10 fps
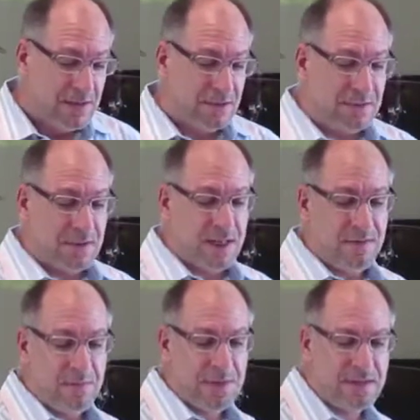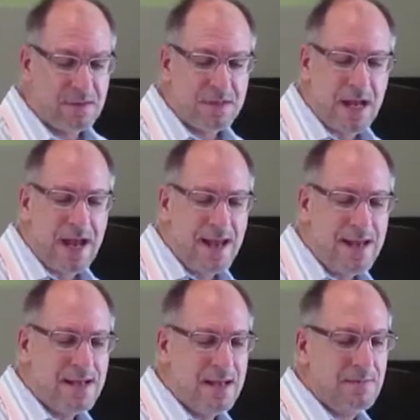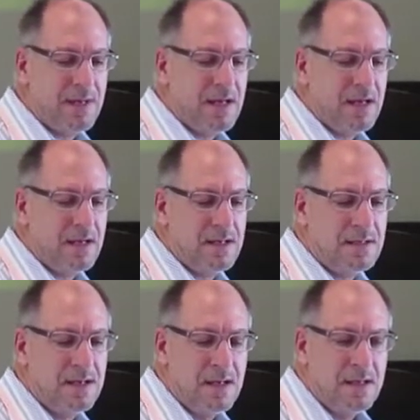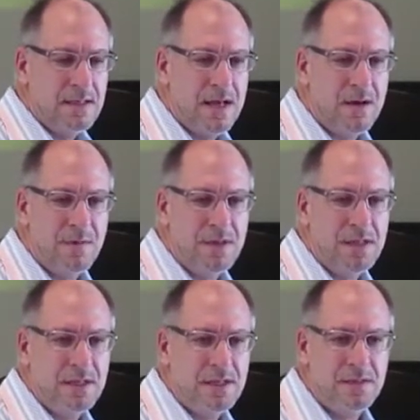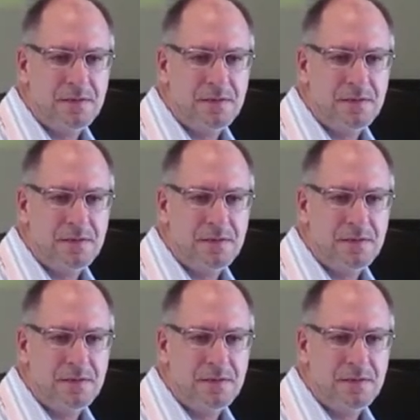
Those were given, but those ended because now we're in,